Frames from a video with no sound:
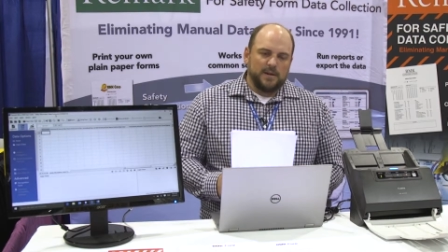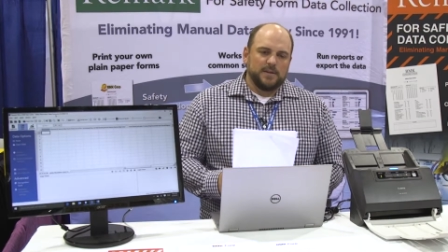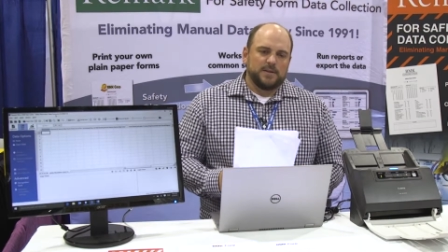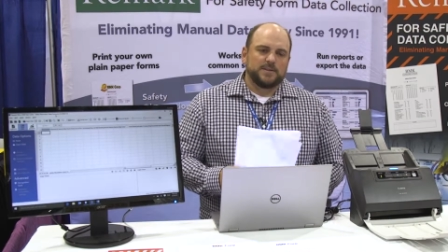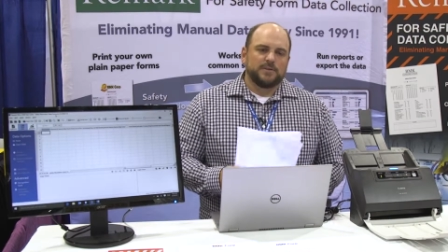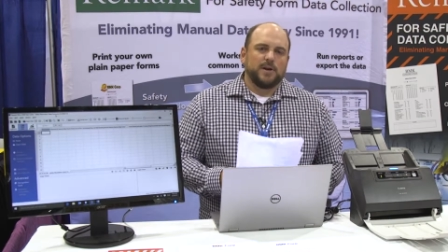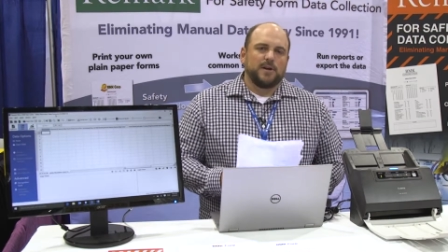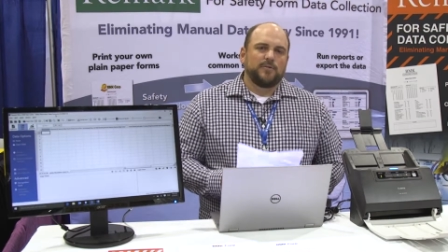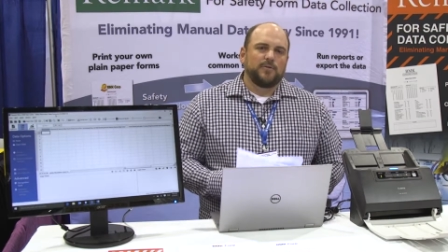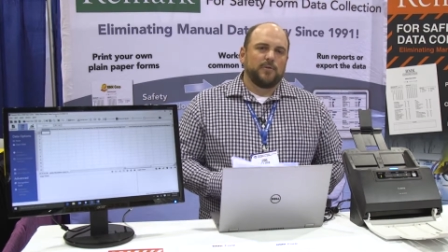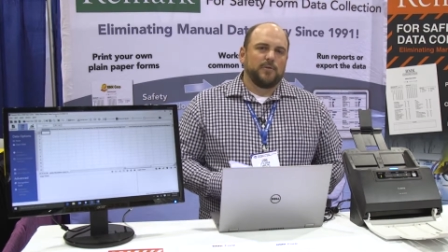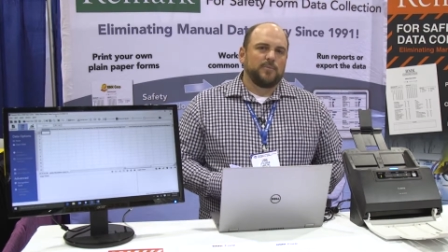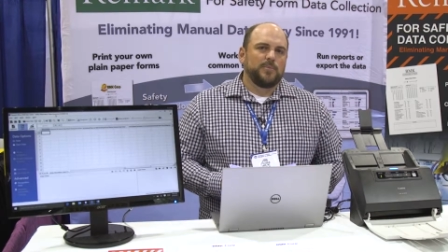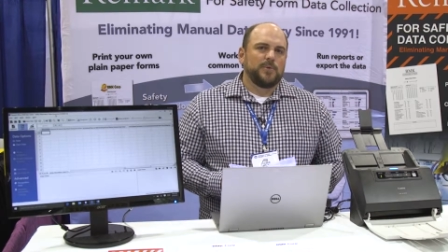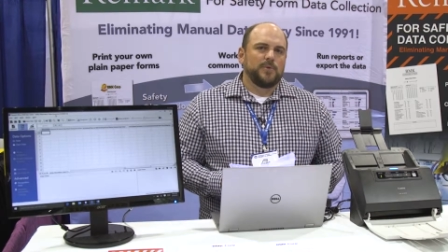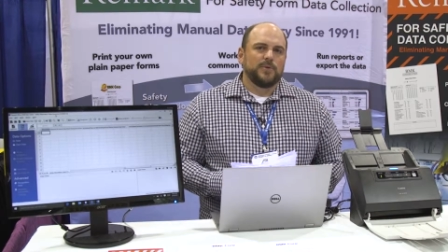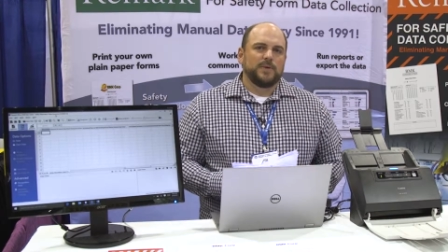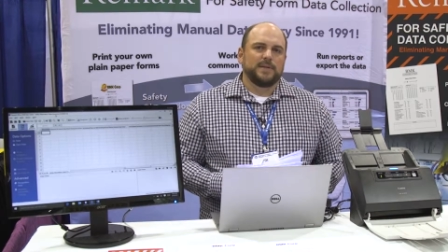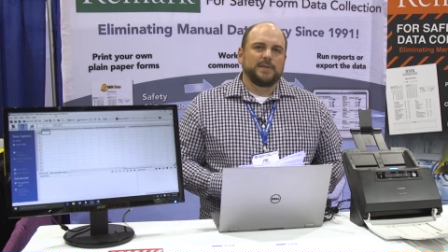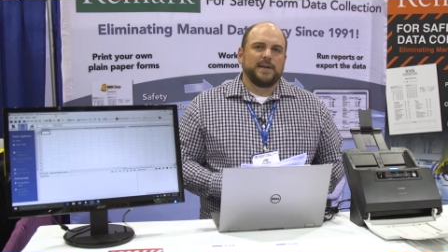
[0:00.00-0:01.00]
The software will
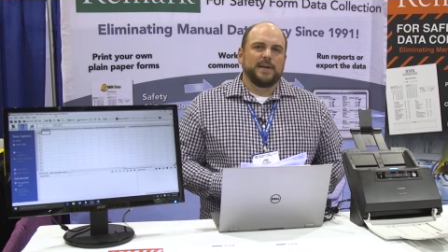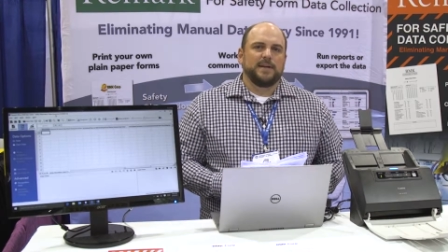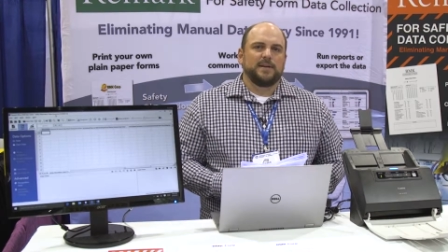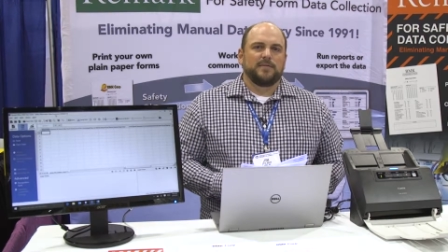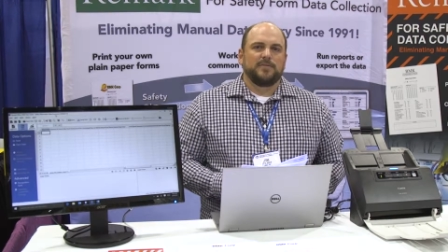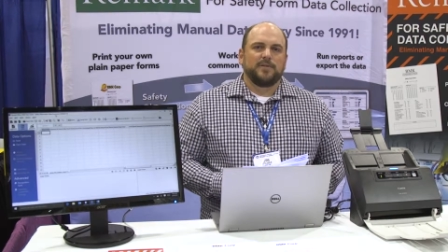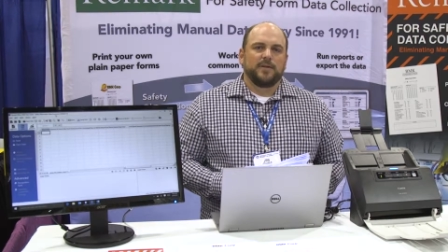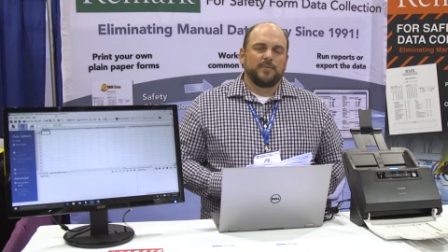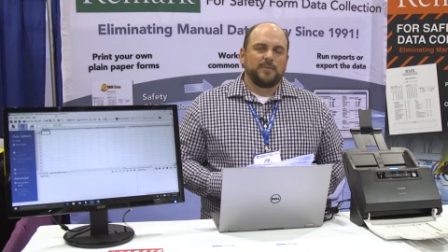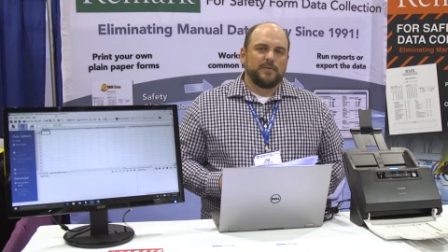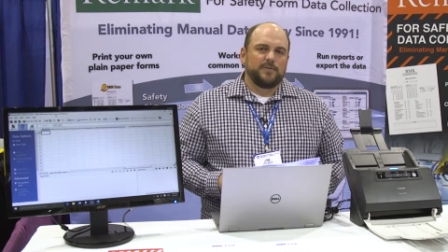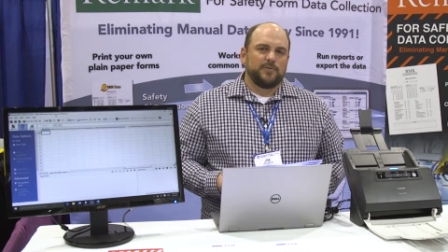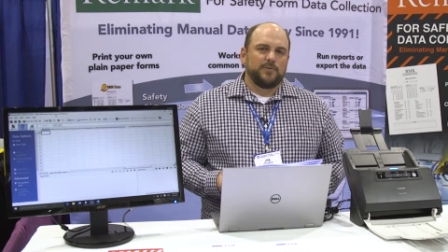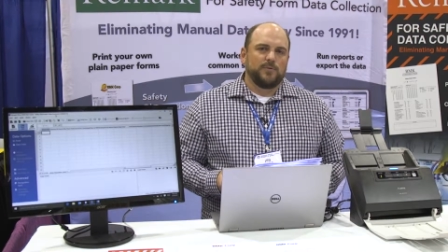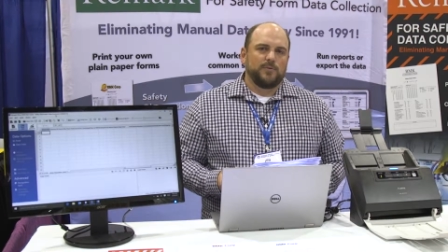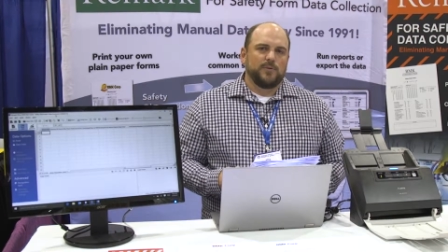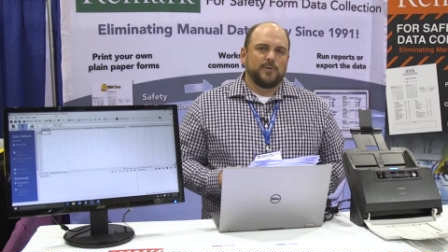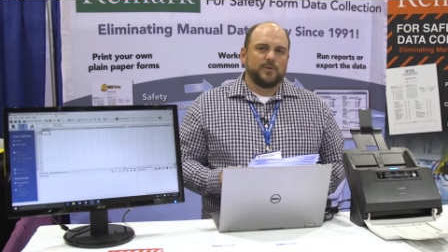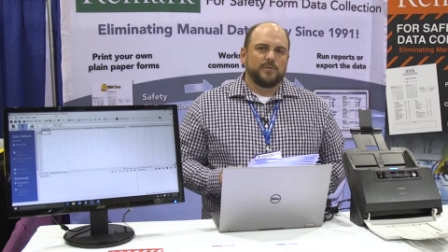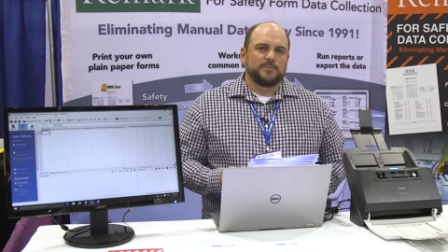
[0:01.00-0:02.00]
pull the data from the
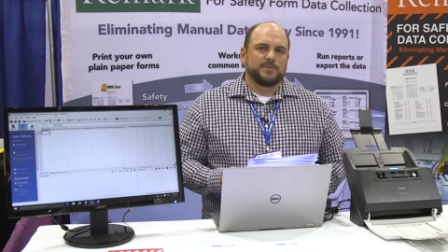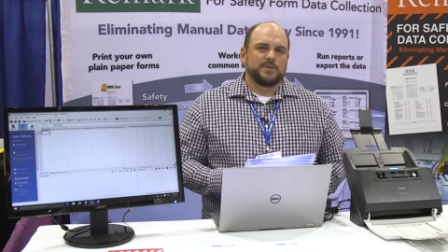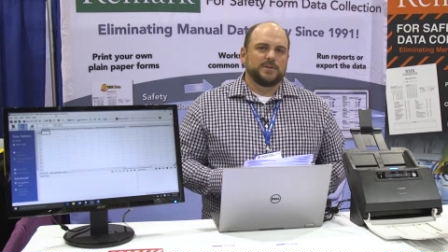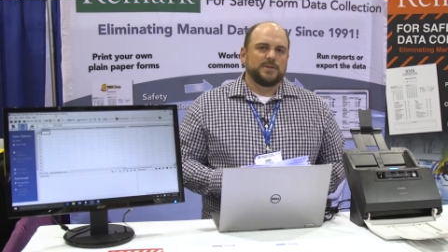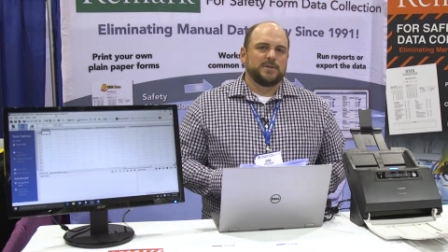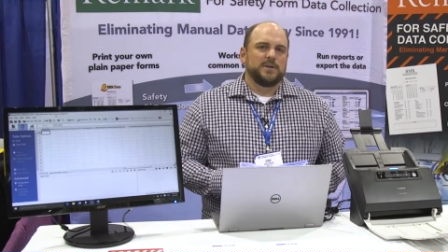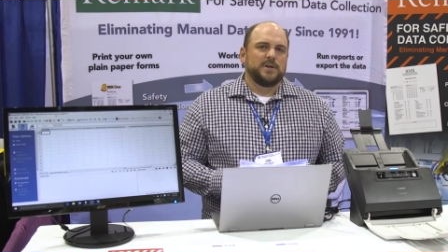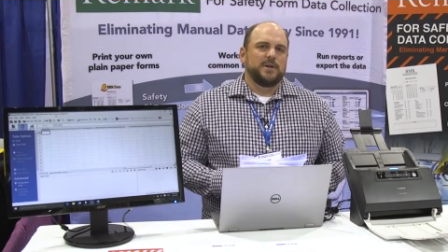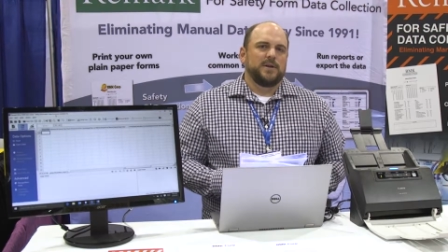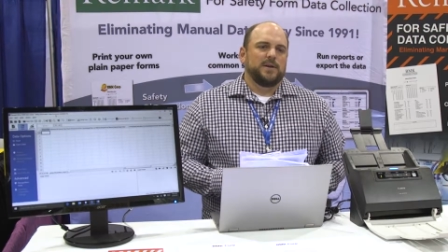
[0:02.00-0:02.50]
forms,